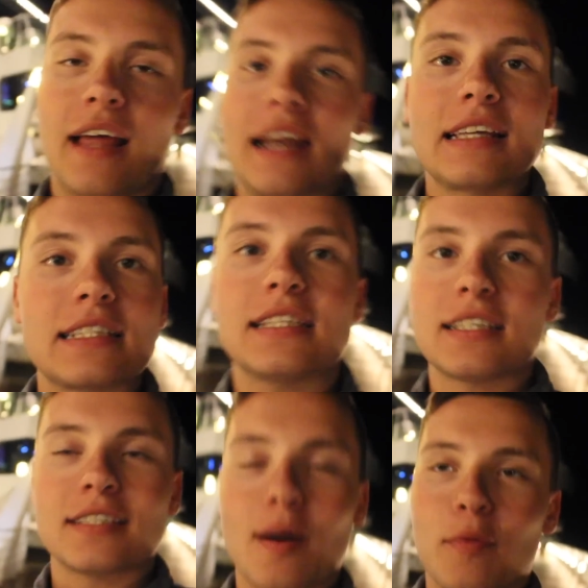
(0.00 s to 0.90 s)
that is the
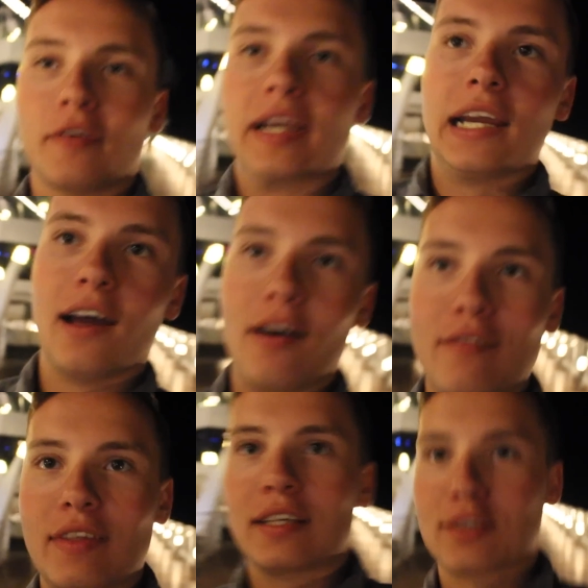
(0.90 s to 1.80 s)
summary
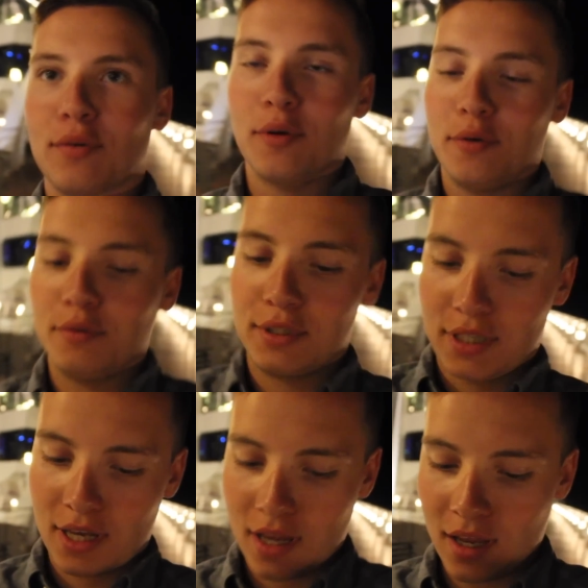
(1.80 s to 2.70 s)
of this cruise.